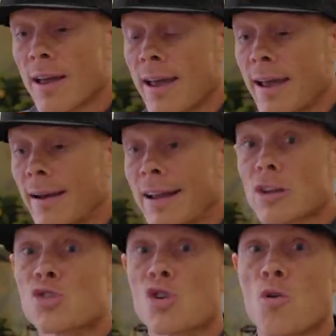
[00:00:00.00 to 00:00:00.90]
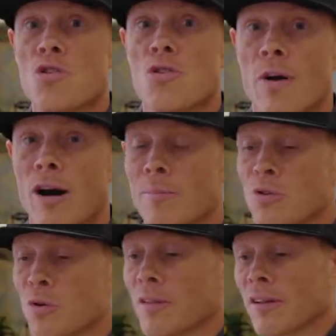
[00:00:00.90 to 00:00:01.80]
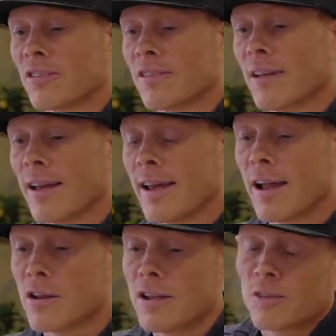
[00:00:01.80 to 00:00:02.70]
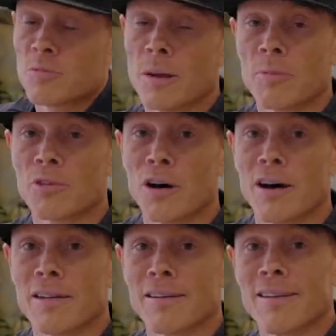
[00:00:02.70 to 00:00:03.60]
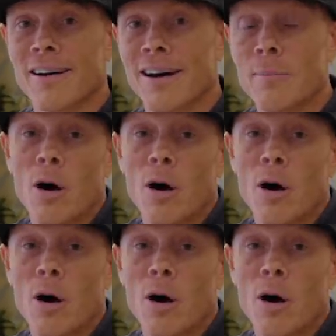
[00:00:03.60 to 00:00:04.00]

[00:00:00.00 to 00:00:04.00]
and I can show you how I'm doing this and you get some tips on um,